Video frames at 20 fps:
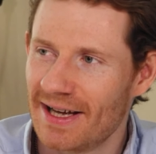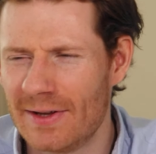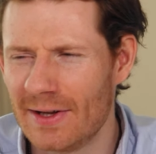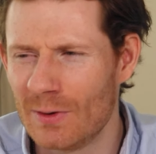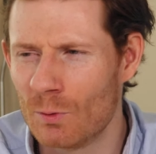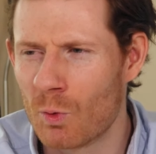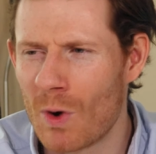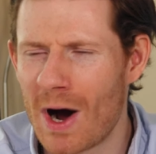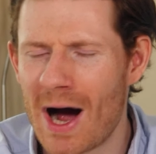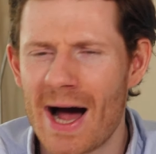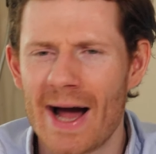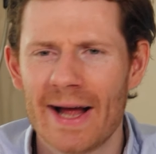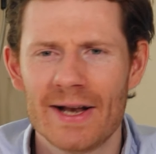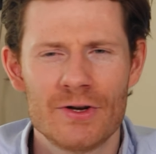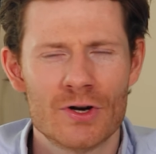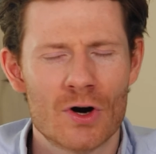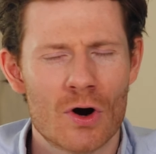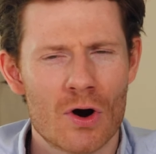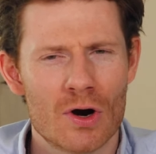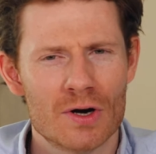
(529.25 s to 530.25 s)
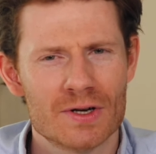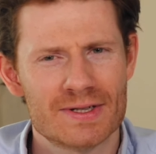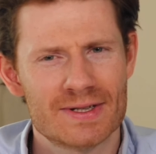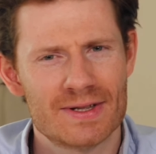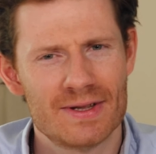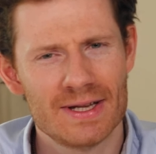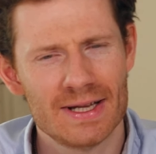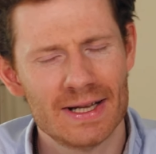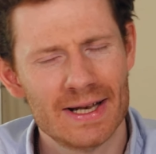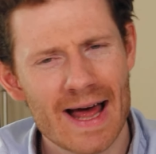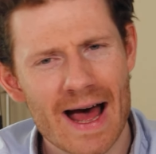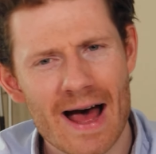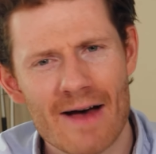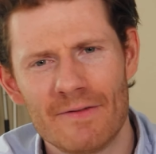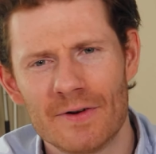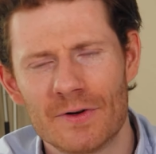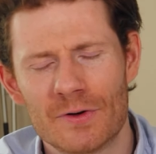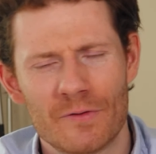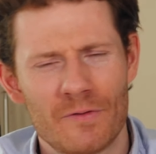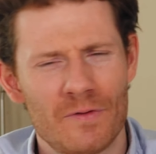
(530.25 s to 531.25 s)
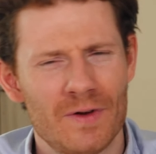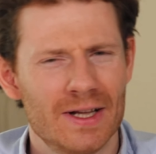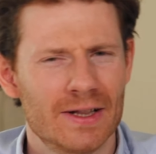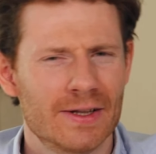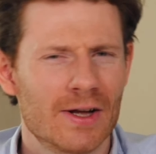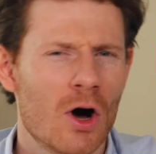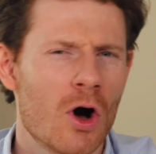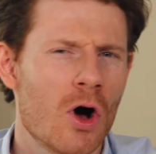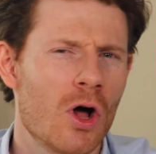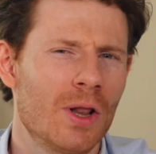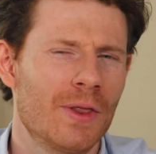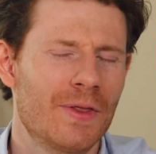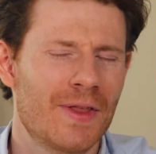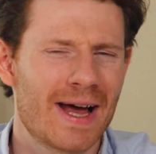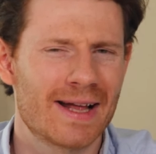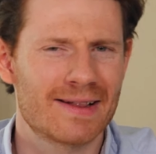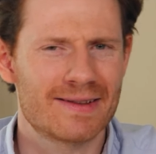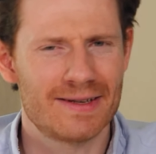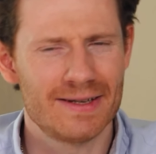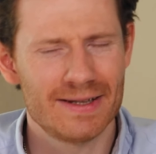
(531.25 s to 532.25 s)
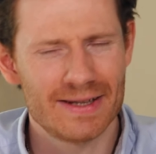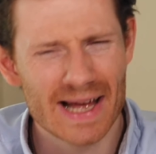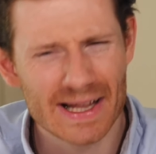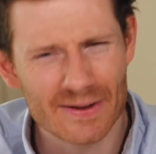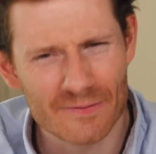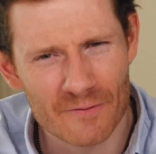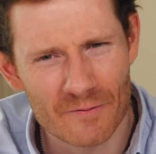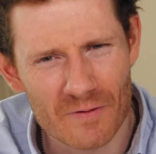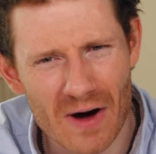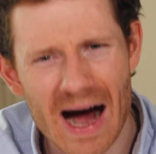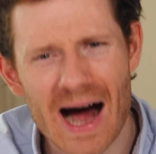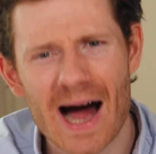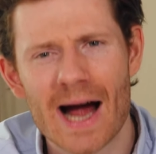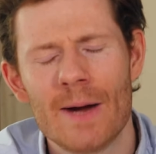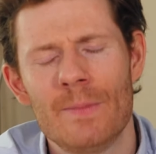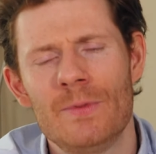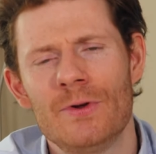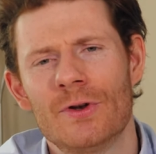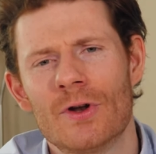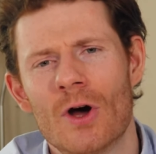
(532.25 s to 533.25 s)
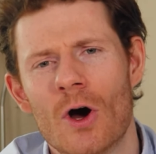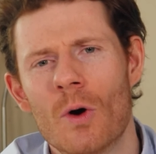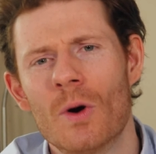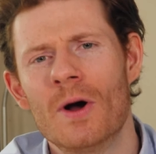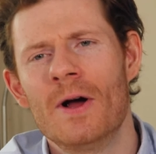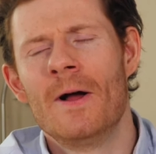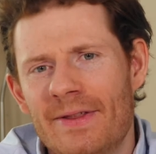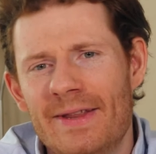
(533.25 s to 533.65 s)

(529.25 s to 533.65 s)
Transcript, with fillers: the vineyards, the lavender field, all that that vibe, you know.